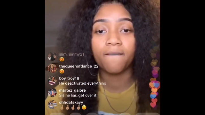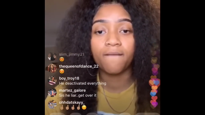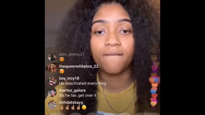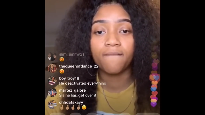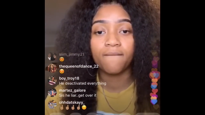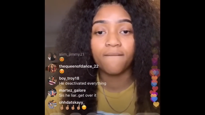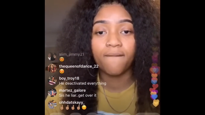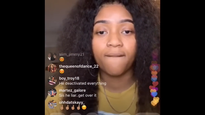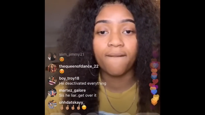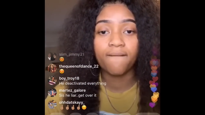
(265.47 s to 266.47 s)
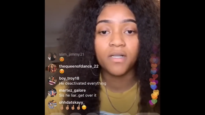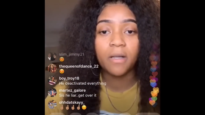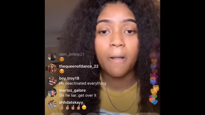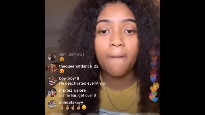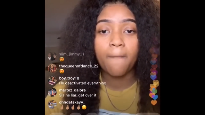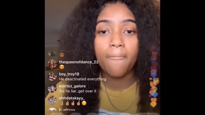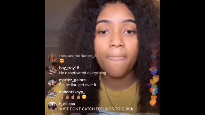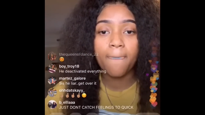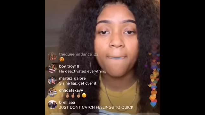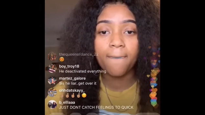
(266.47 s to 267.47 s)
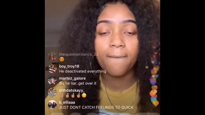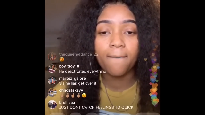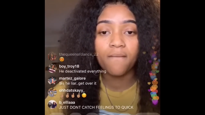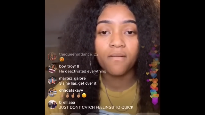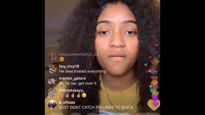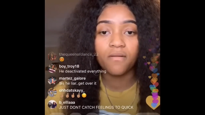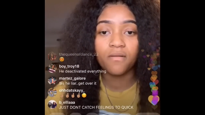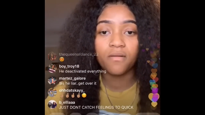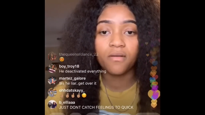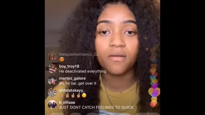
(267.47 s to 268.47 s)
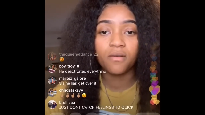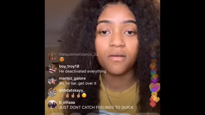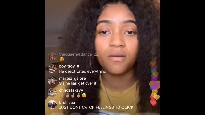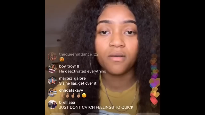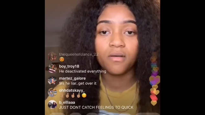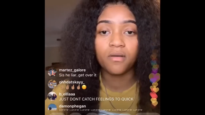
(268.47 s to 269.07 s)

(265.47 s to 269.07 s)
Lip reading: [no speech]